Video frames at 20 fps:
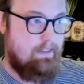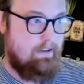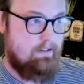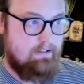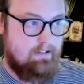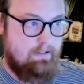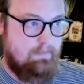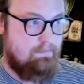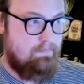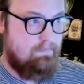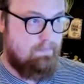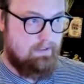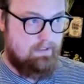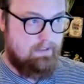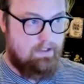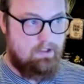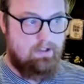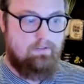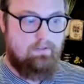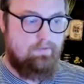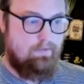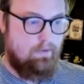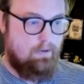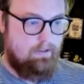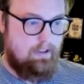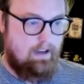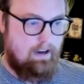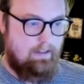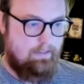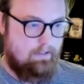There's a position for
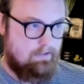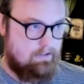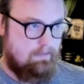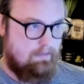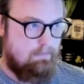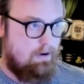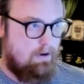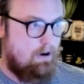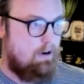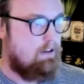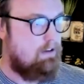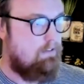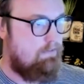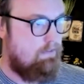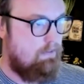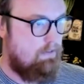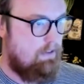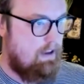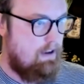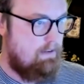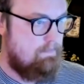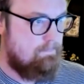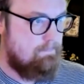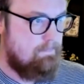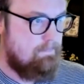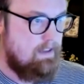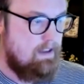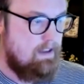that and there's a market for that.